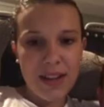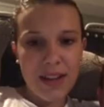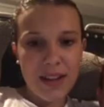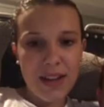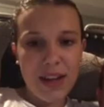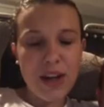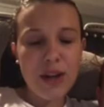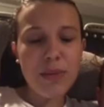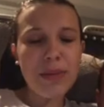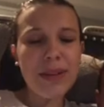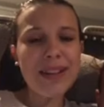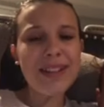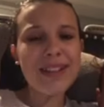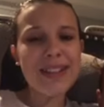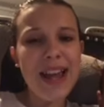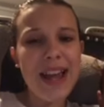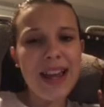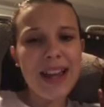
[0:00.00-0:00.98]
Can you please
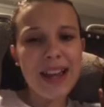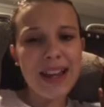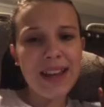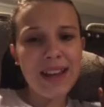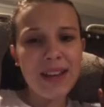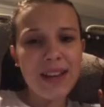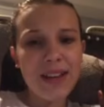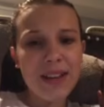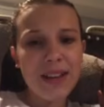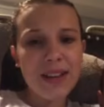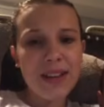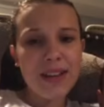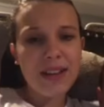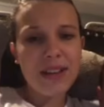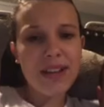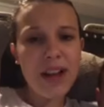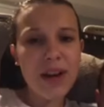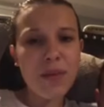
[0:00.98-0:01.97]
say it?
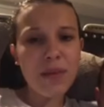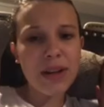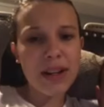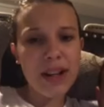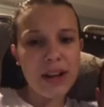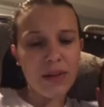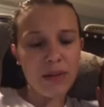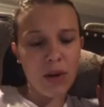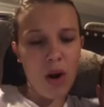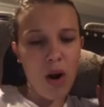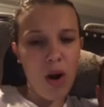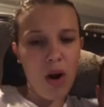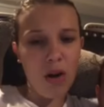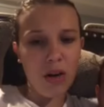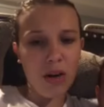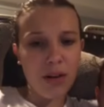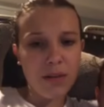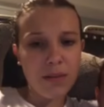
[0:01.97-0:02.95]
Because I don't want to get it
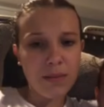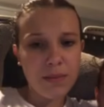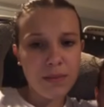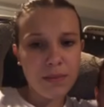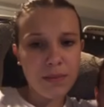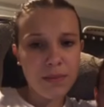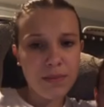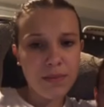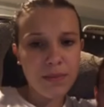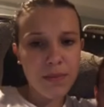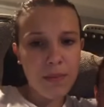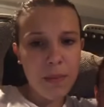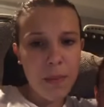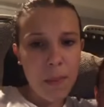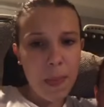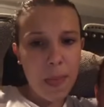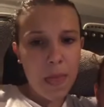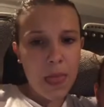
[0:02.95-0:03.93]
wrong.
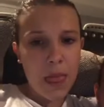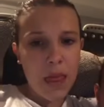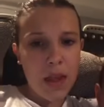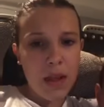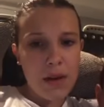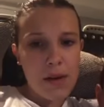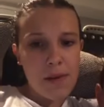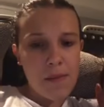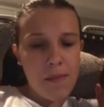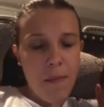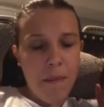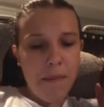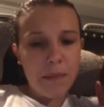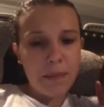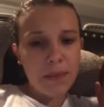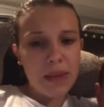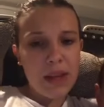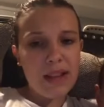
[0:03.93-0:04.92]

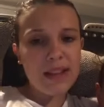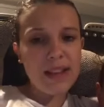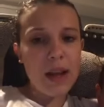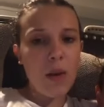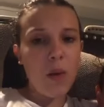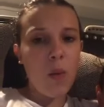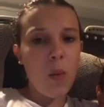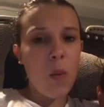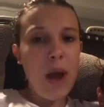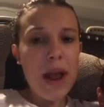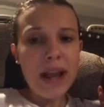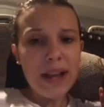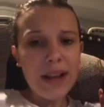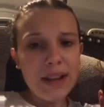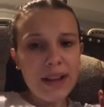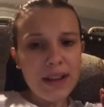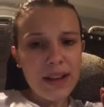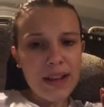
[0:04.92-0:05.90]
It's like, wait.
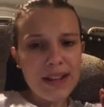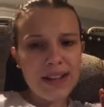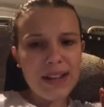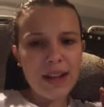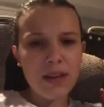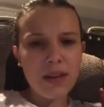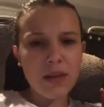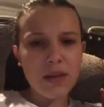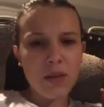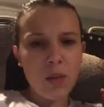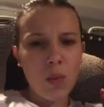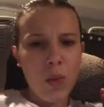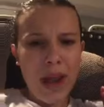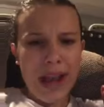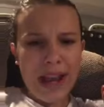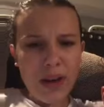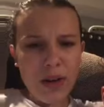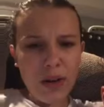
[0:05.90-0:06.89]
Is it
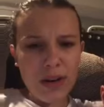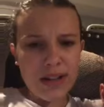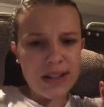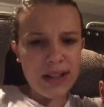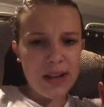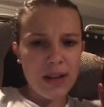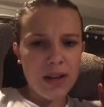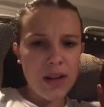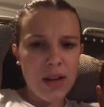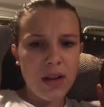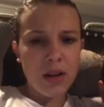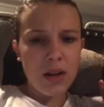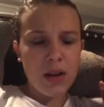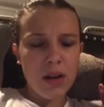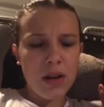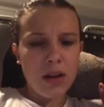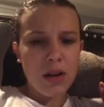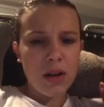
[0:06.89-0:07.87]
wait or is it
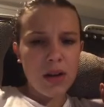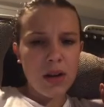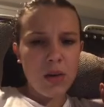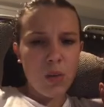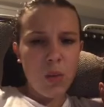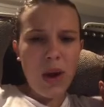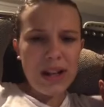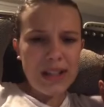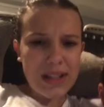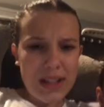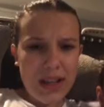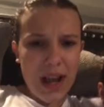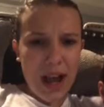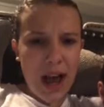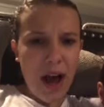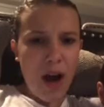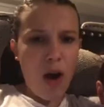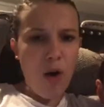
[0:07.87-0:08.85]
what?
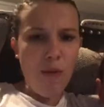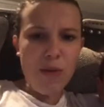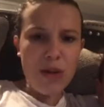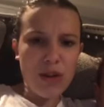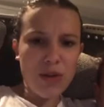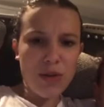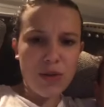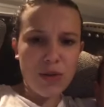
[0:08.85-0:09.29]
I almost